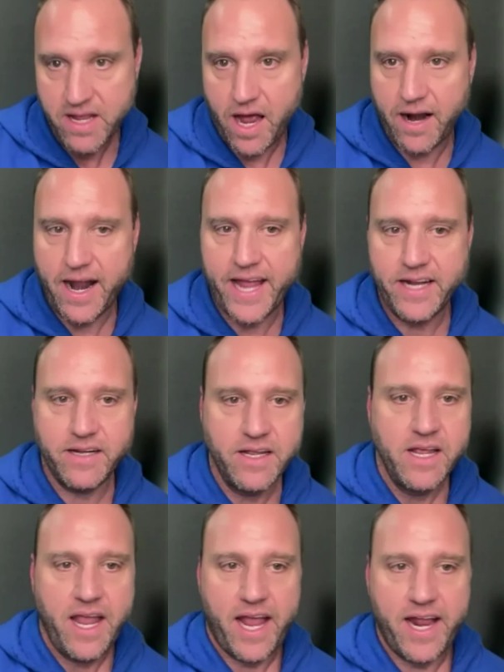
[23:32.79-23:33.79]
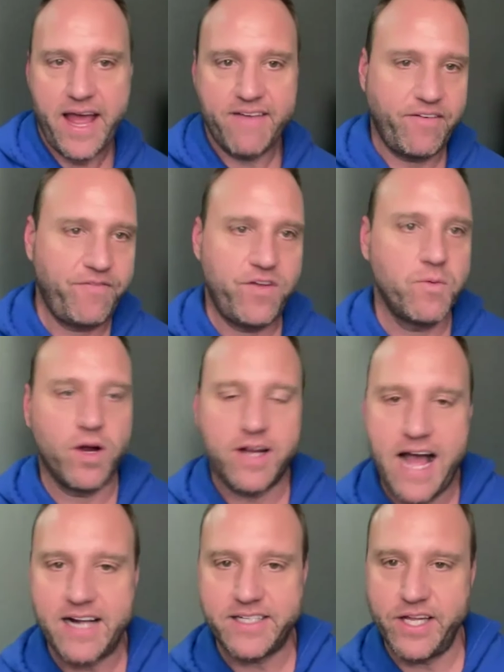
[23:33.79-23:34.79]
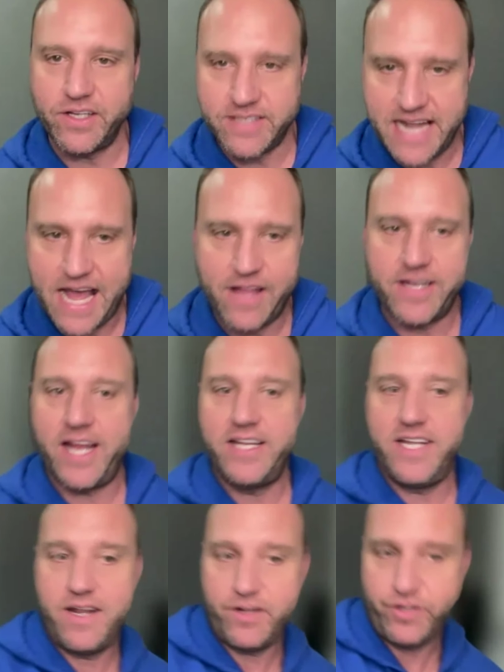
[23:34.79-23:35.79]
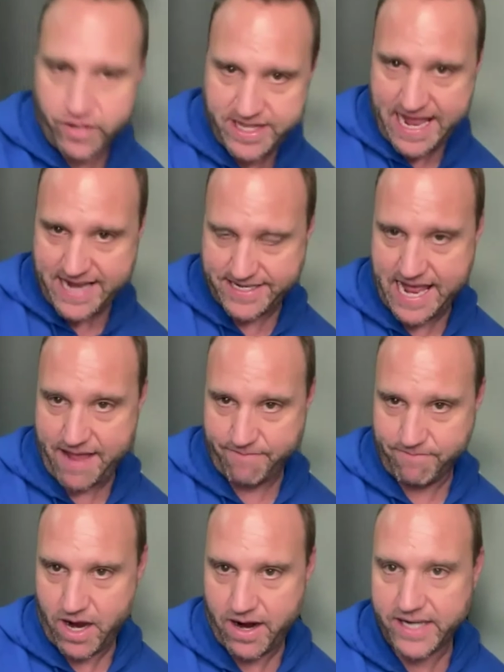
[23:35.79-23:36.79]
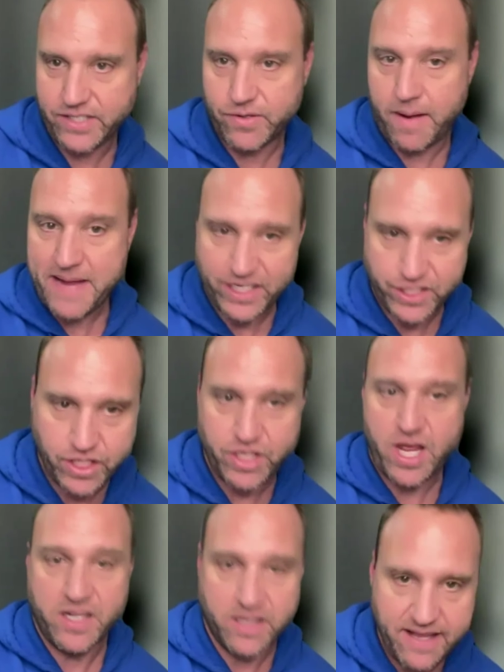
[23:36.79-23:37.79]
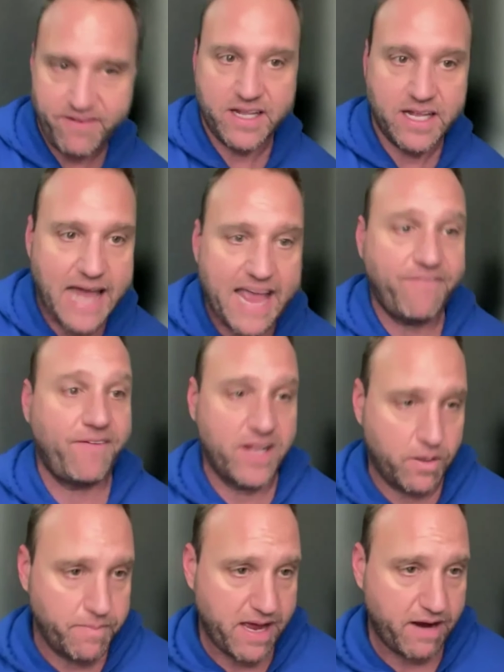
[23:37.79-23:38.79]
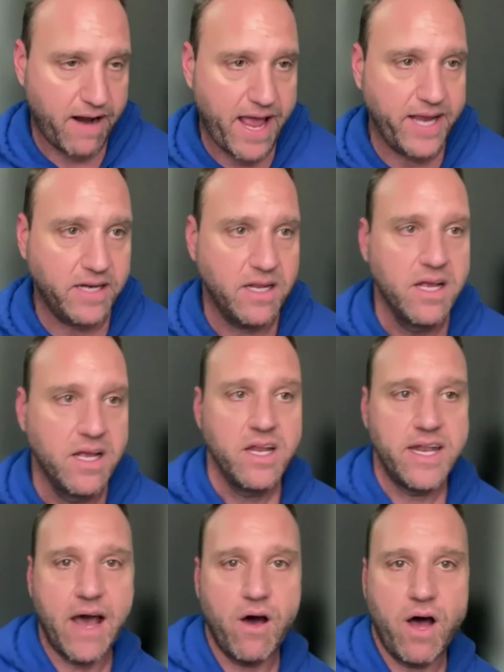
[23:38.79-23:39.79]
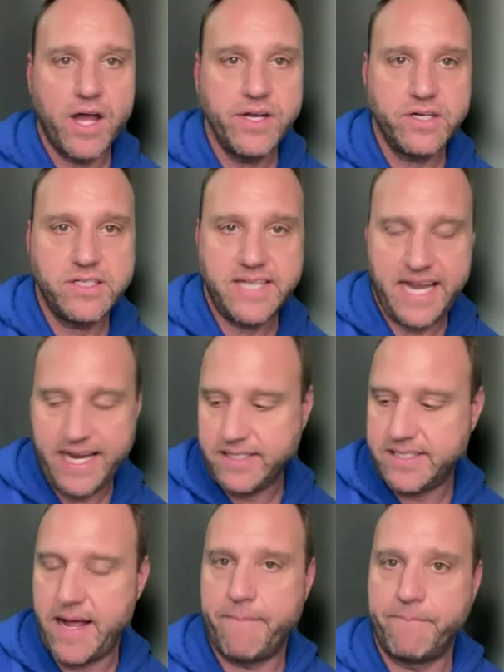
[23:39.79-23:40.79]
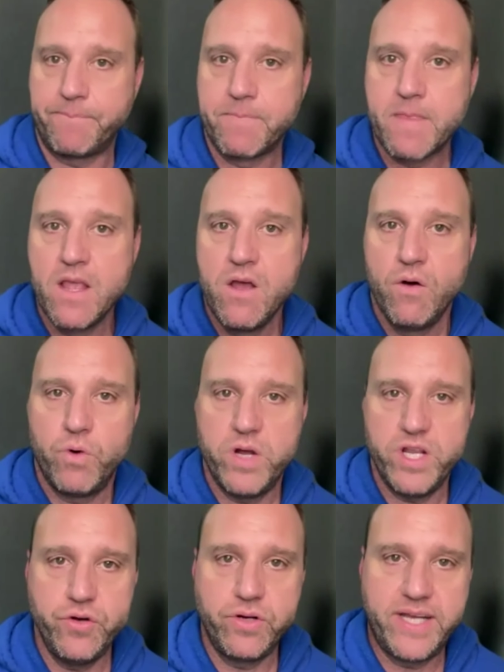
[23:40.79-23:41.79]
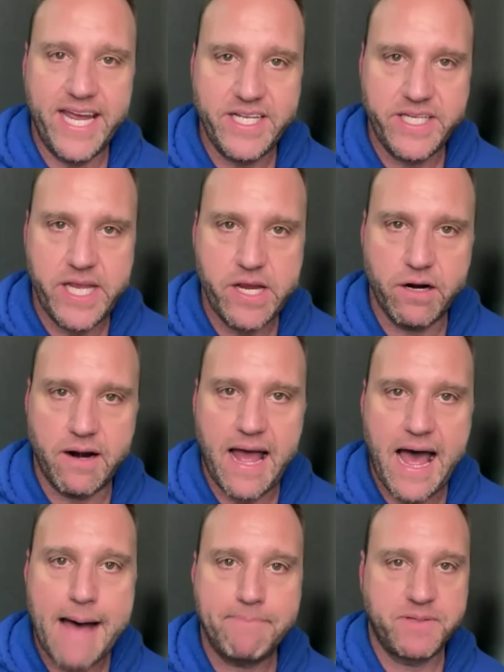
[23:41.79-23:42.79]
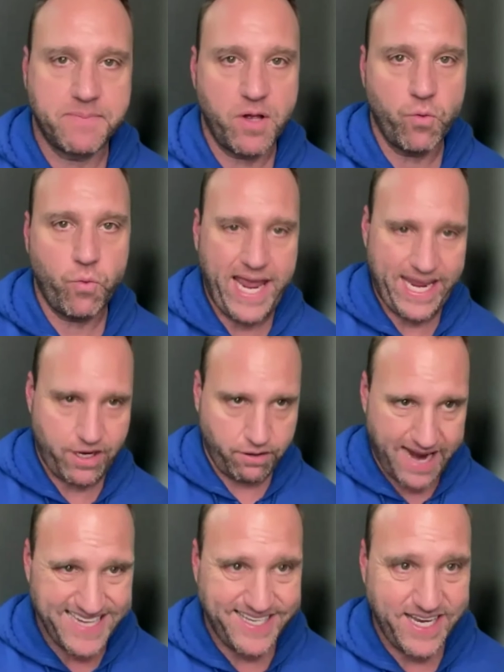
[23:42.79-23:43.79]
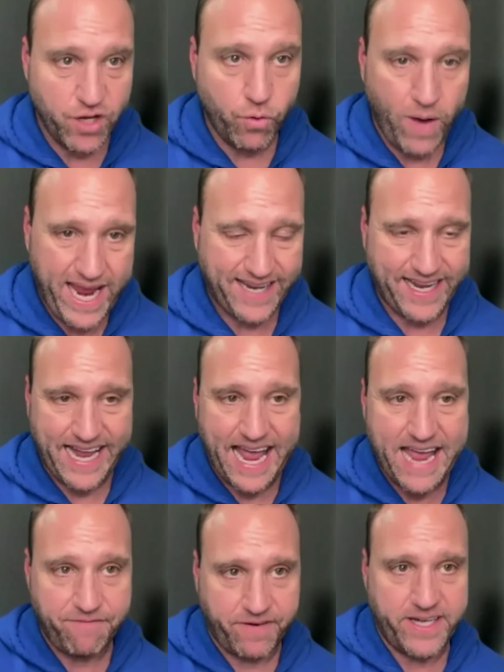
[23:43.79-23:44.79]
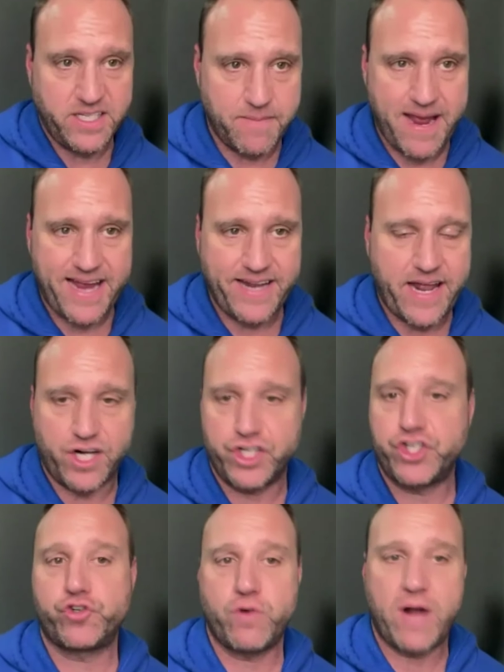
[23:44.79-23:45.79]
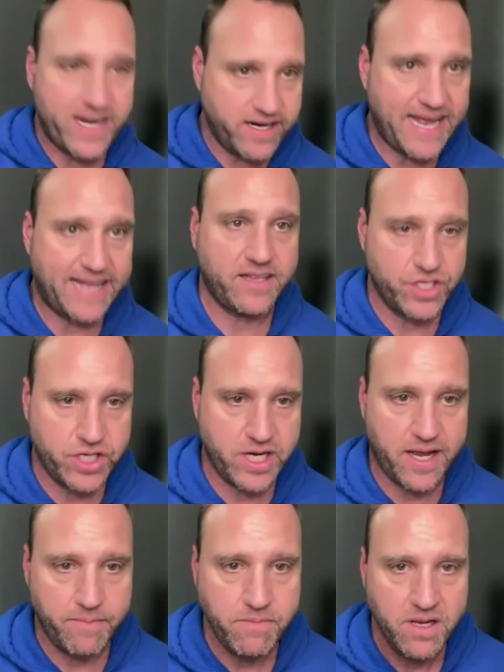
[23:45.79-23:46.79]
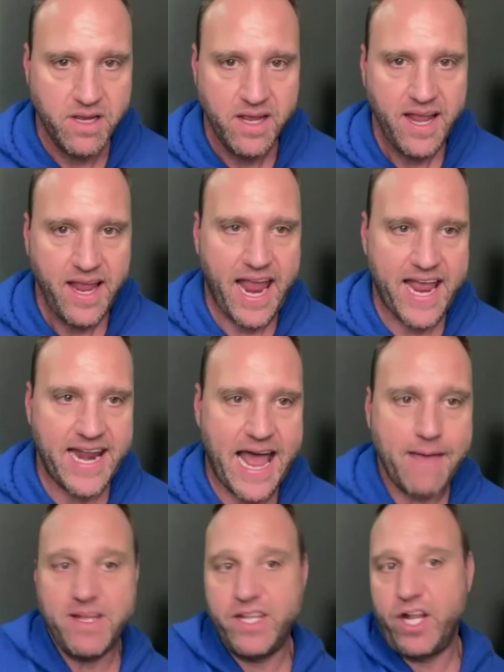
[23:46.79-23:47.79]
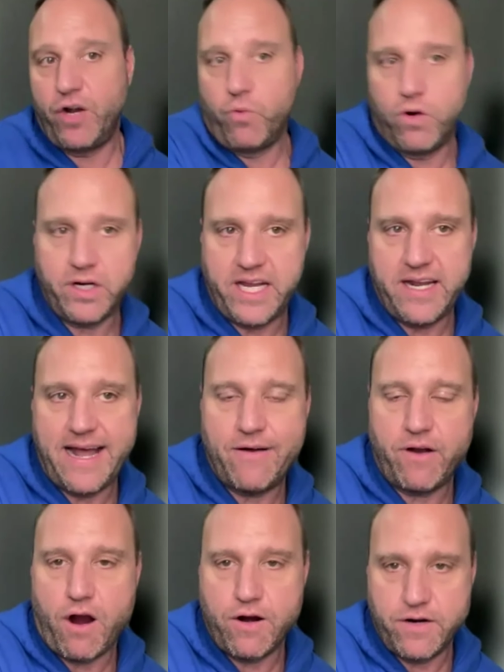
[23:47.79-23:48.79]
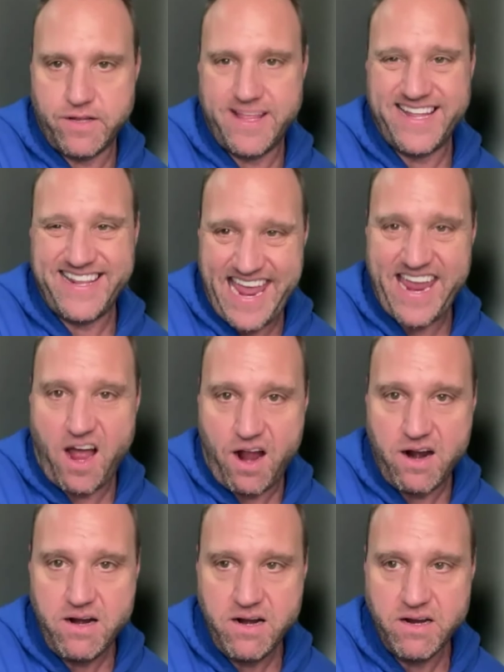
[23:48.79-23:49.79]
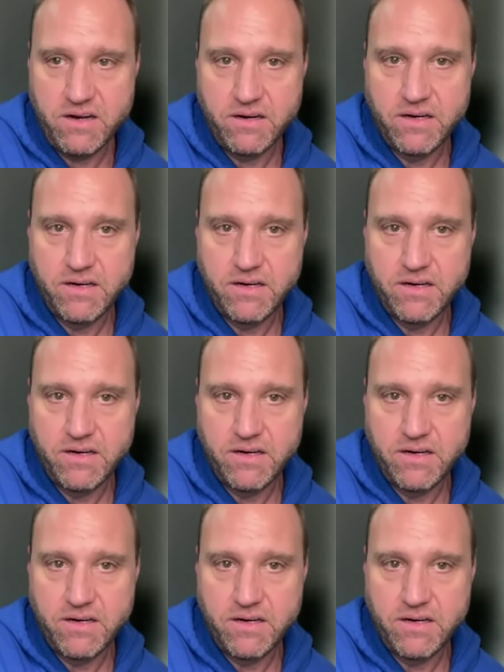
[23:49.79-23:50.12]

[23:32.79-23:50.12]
All right. And I have a few more cocktails now than I did during that time. All right. So I'm actually living the life a little bit, right? Now understand something. When you get to your optimal weight, your ideal weight, like I have friends of mine that are shredded at the gym and I'm in there working out harder than they are.